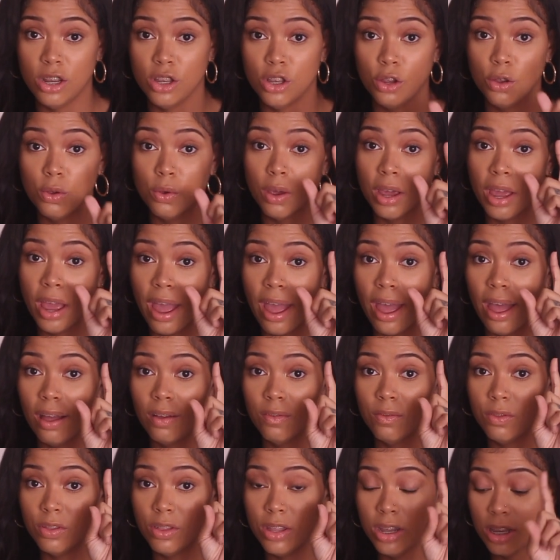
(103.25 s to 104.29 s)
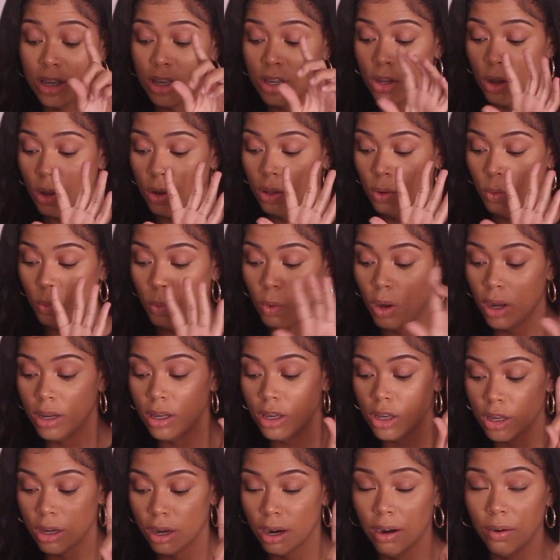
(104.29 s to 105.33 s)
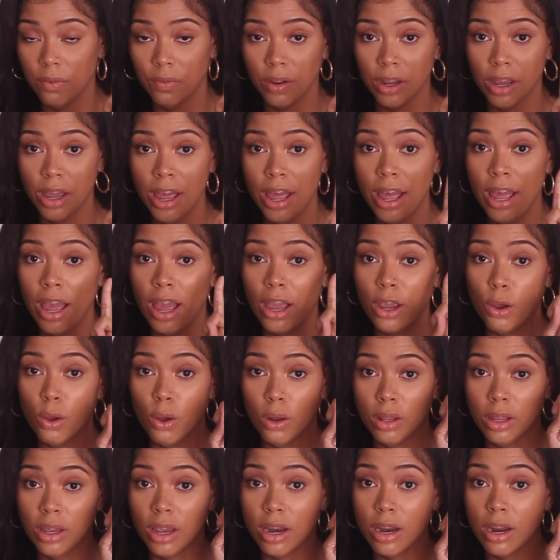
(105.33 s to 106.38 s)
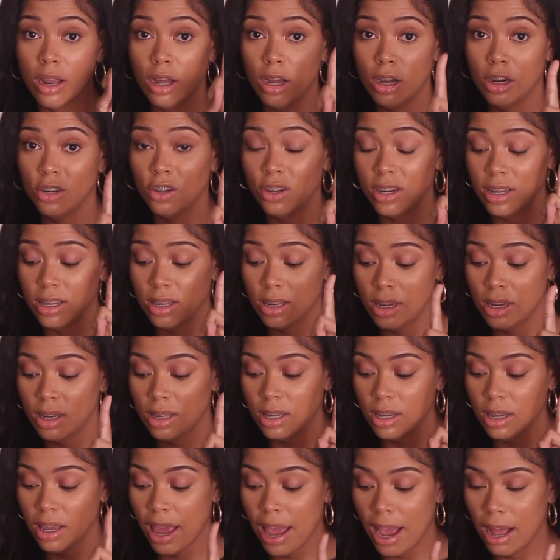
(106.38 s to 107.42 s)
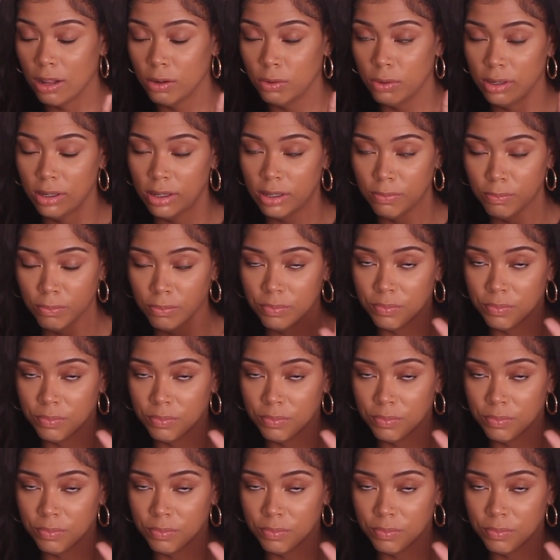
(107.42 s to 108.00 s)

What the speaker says: So you can have, this is only 1 serving and you're only getting 160 calories.